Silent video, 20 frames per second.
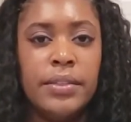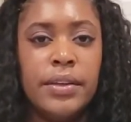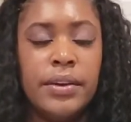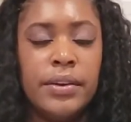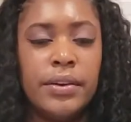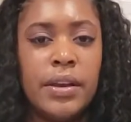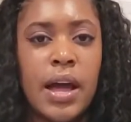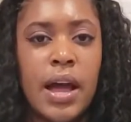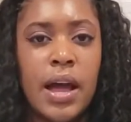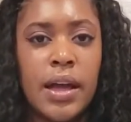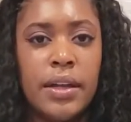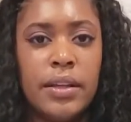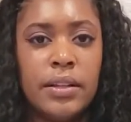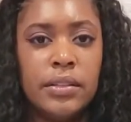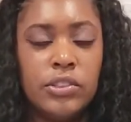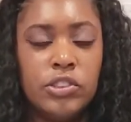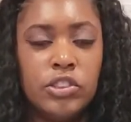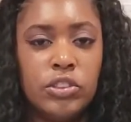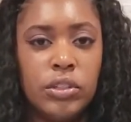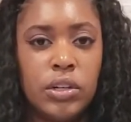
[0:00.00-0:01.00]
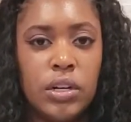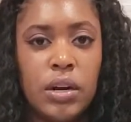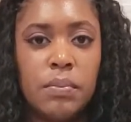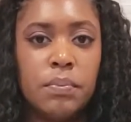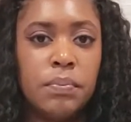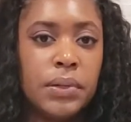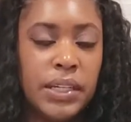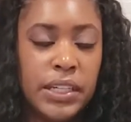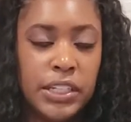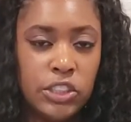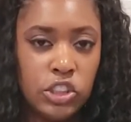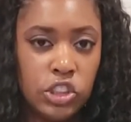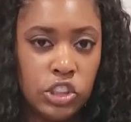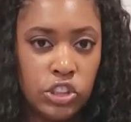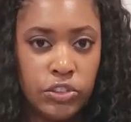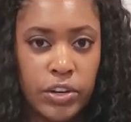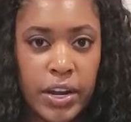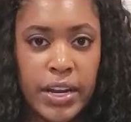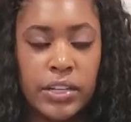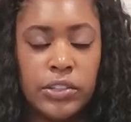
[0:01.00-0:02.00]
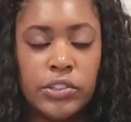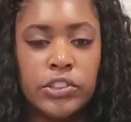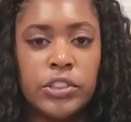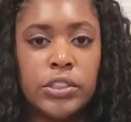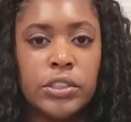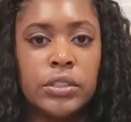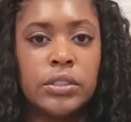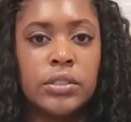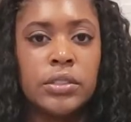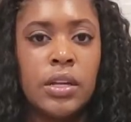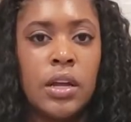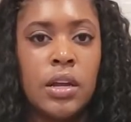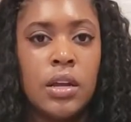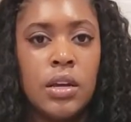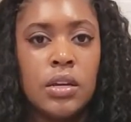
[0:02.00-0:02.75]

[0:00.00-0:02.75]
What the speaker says: They're not complete strangers.